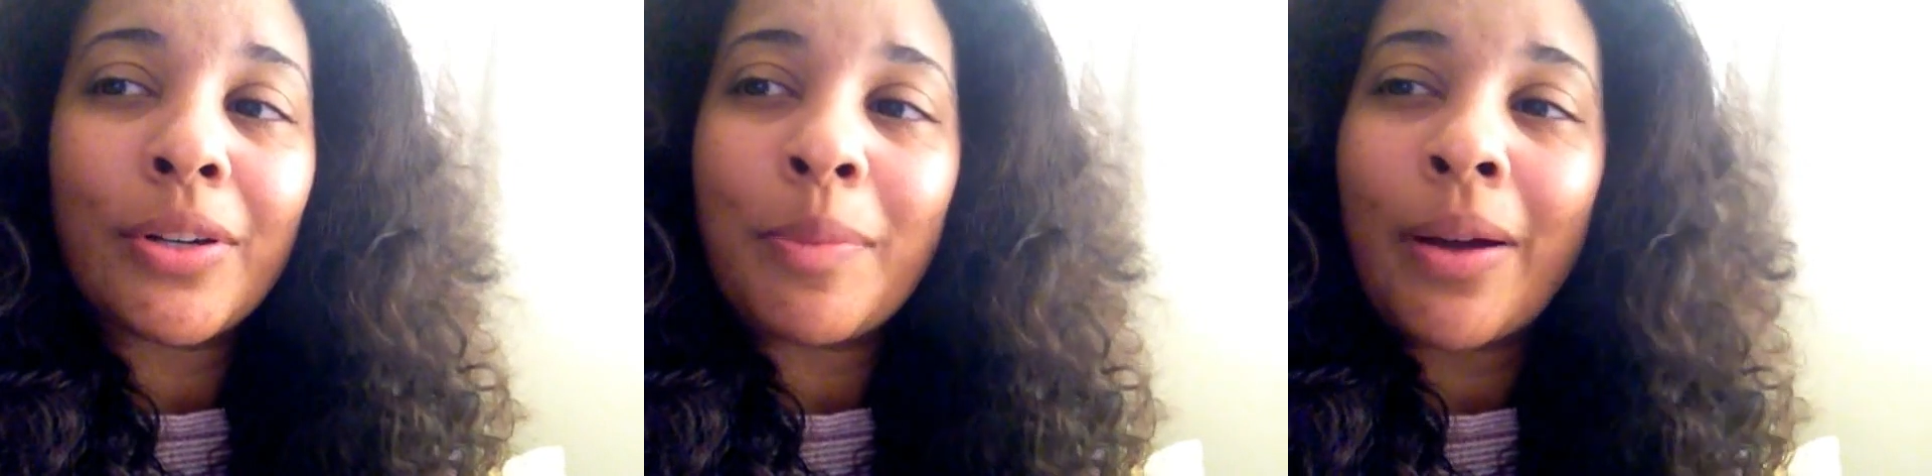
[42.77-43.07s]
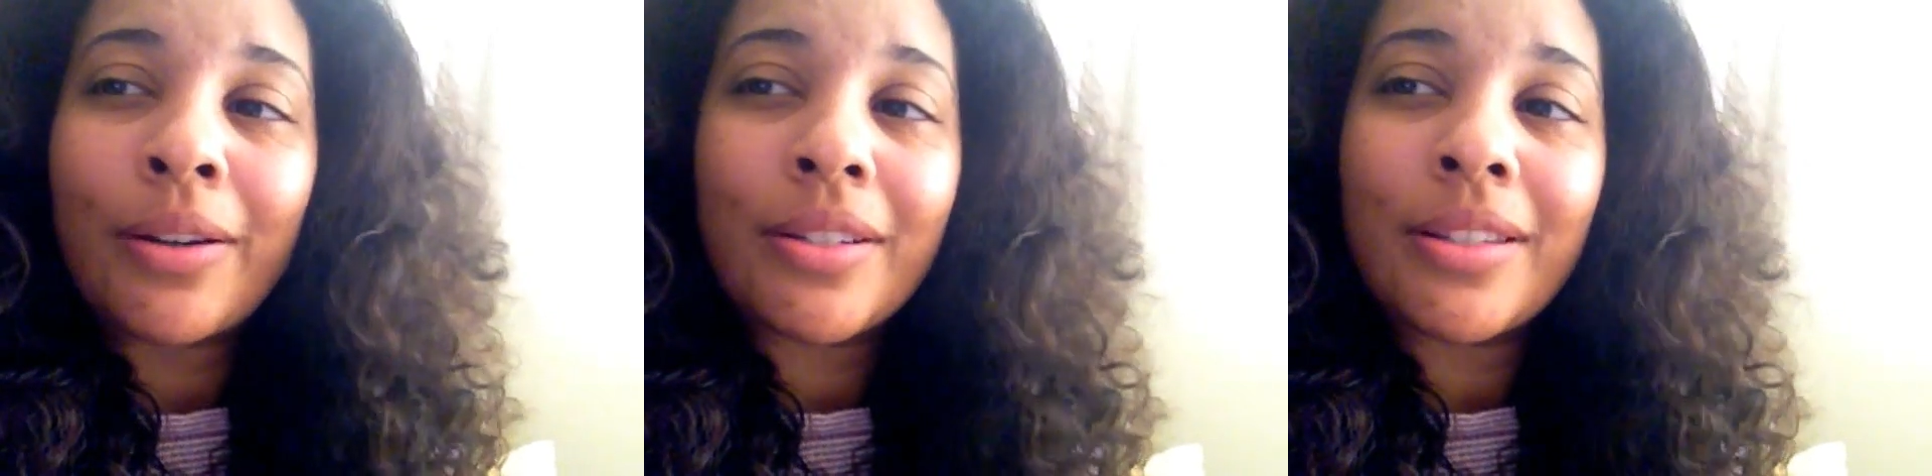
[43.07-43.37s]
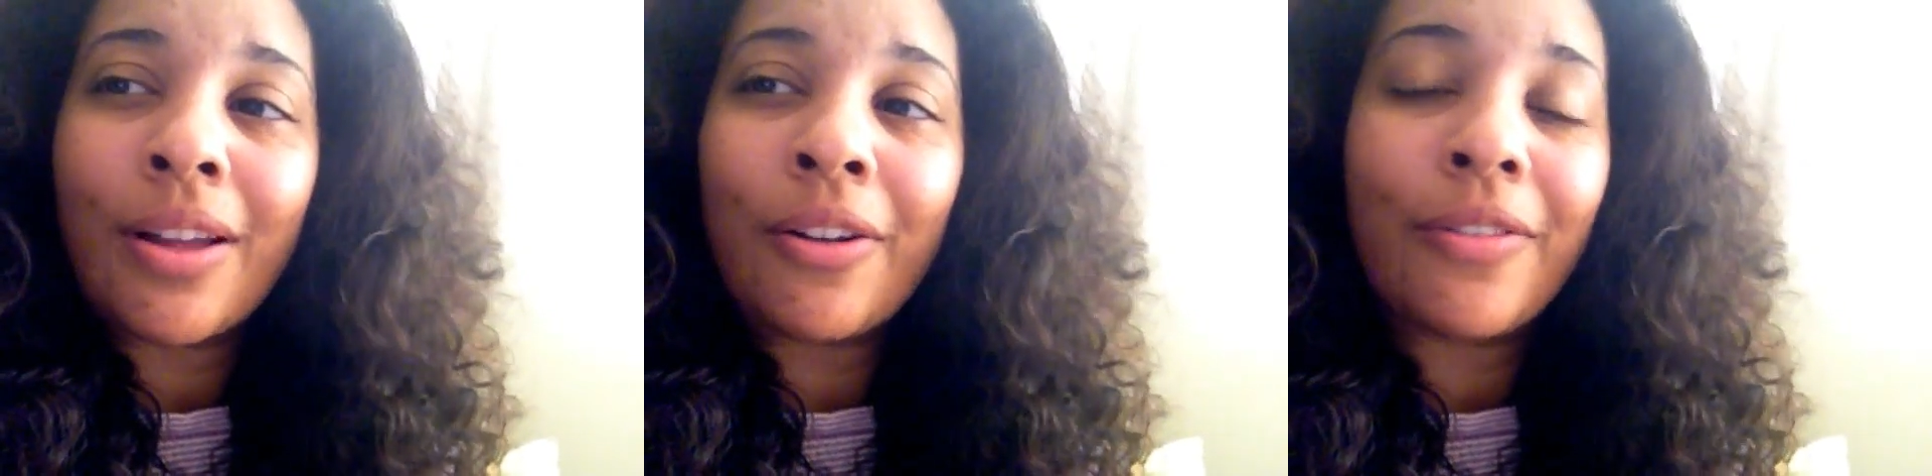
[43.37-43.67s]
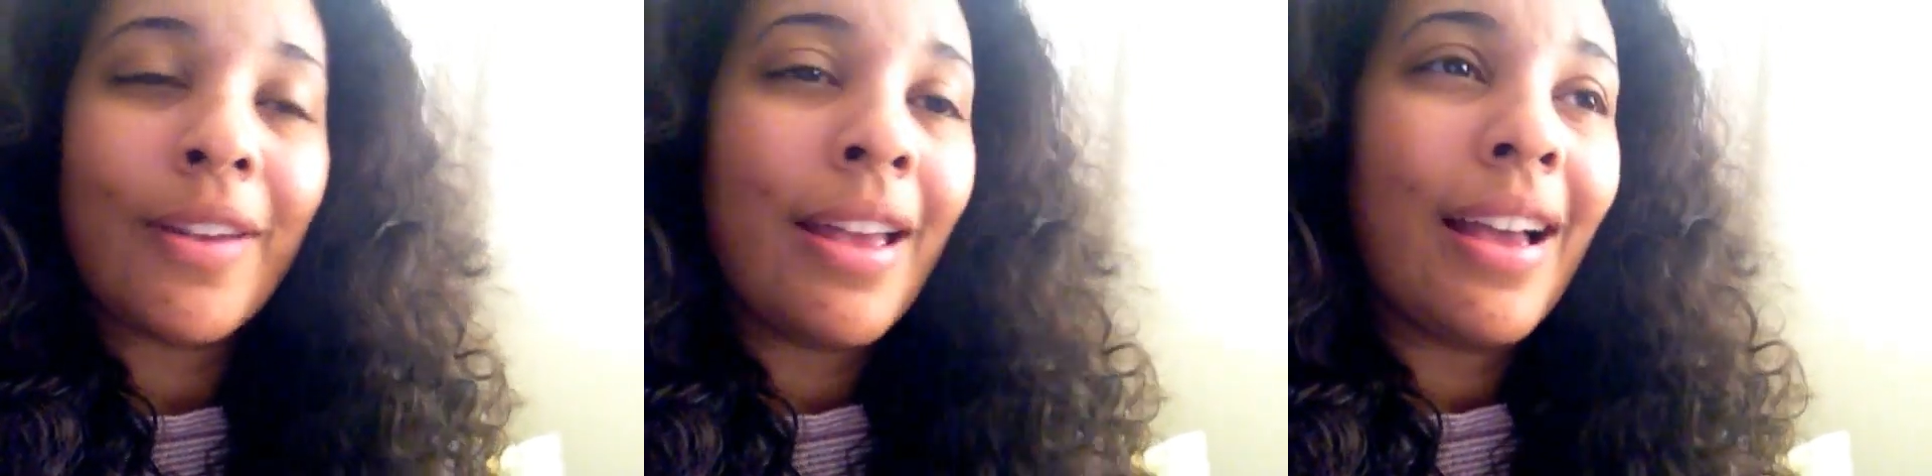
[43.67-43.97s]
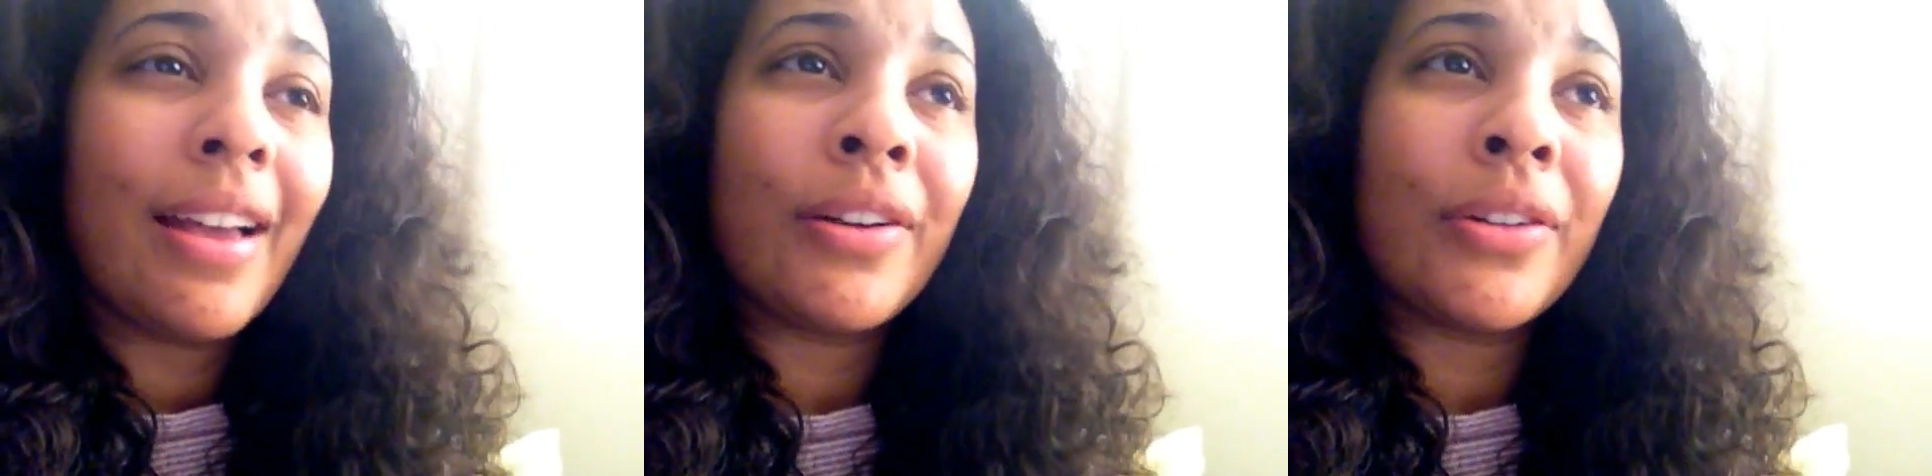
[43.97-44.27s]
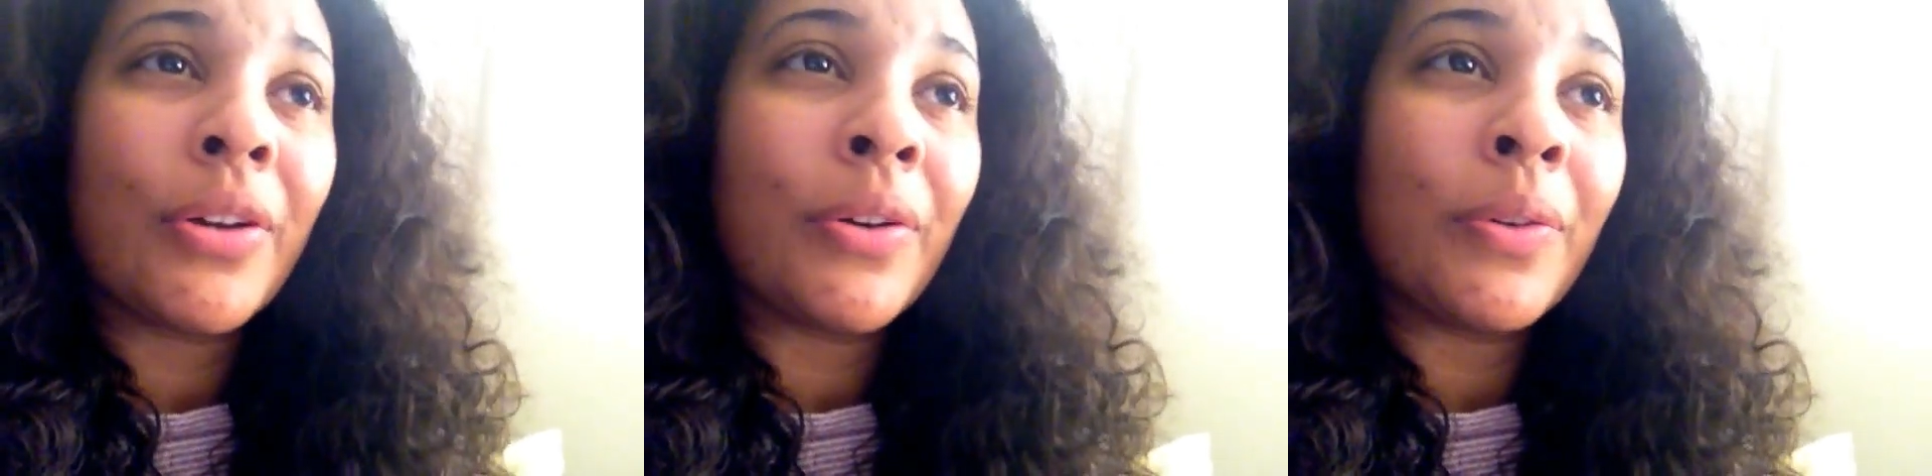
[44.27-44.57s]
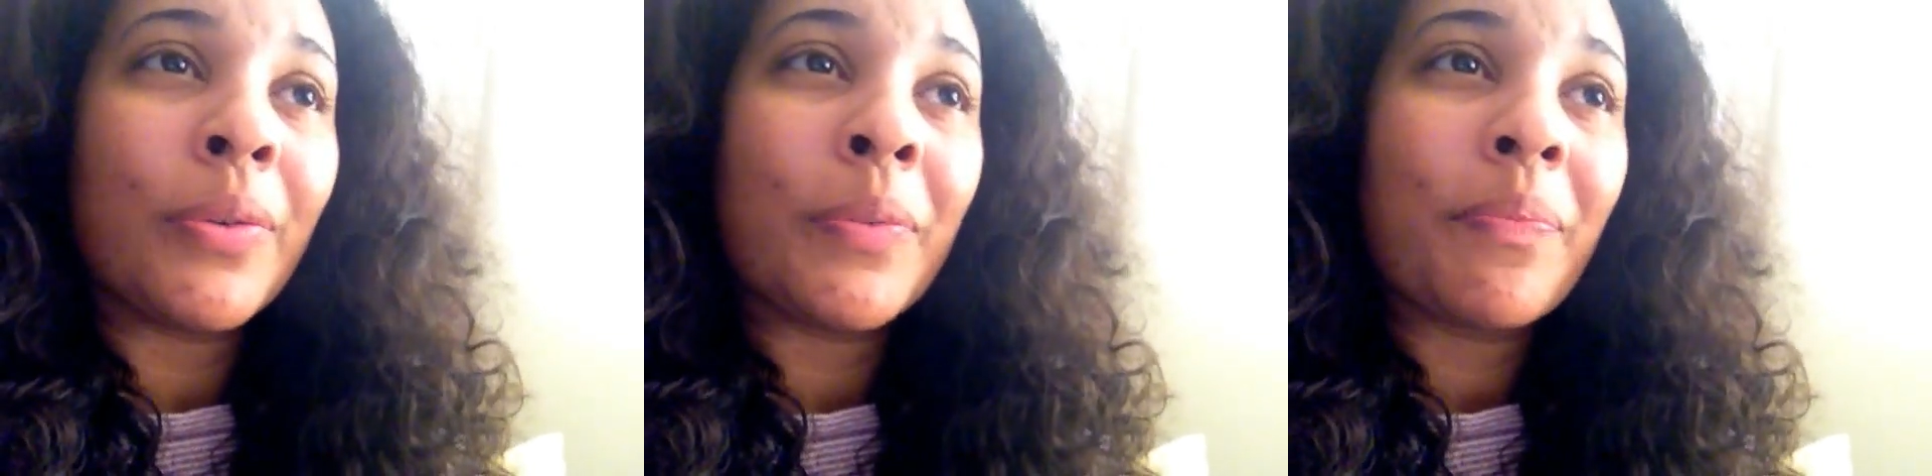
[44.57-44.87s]
about herself. I don't
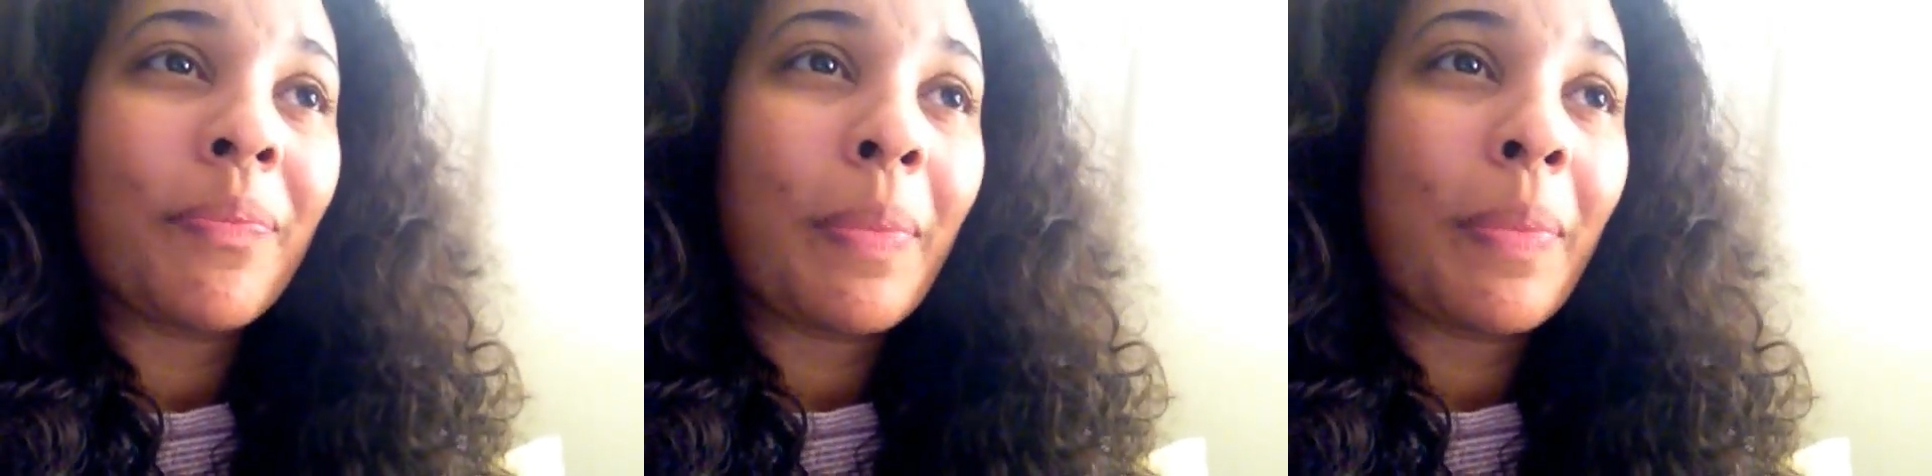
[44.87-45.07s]
know.